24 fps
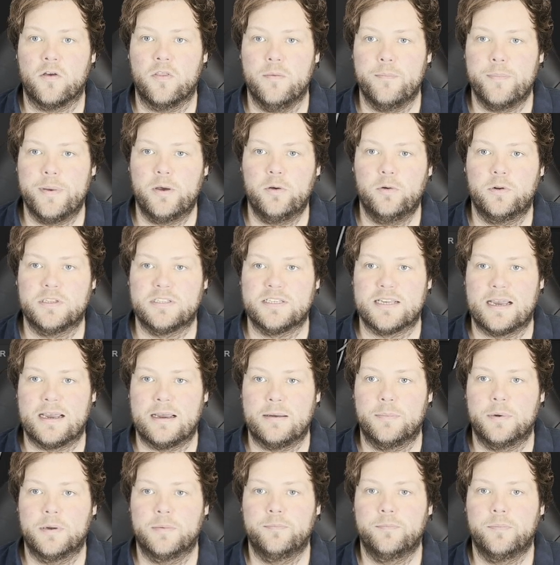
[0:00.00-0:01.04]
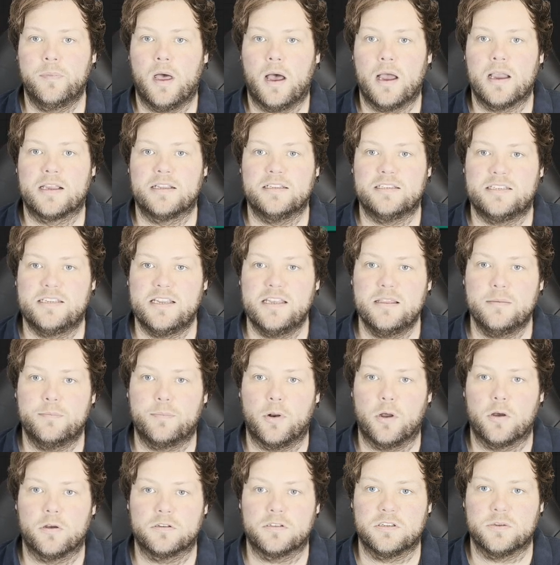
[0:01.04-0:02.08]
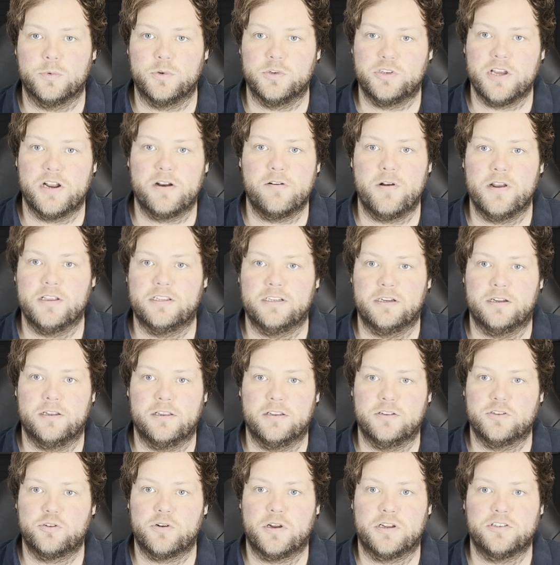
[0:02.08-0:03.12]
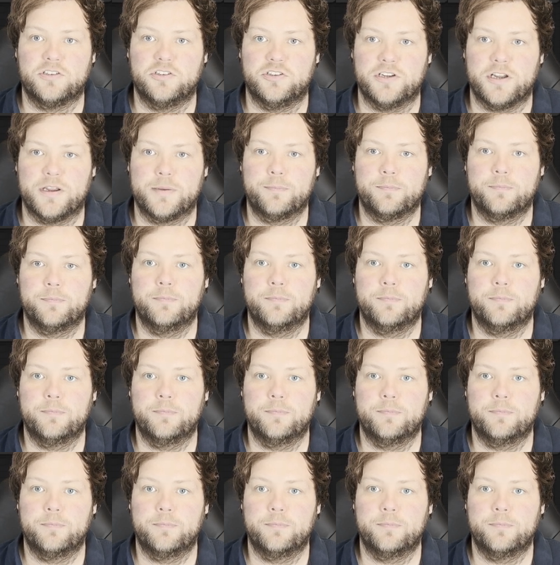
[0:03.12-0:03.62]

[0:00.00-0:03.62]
Builder tab, I can see the blocks that were generated in the strategy.